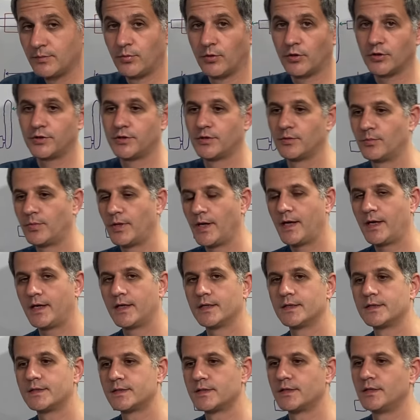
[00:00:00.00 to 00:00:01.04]
bottom
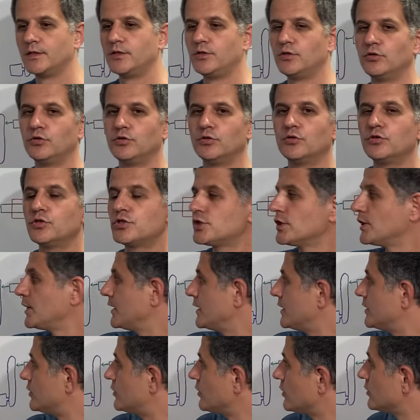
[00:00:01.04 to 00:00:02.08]
brackets, you
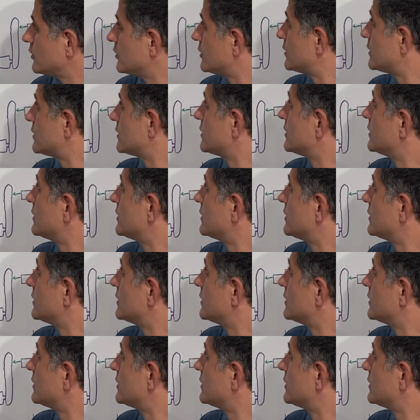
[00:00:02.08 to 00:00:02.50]
usually don't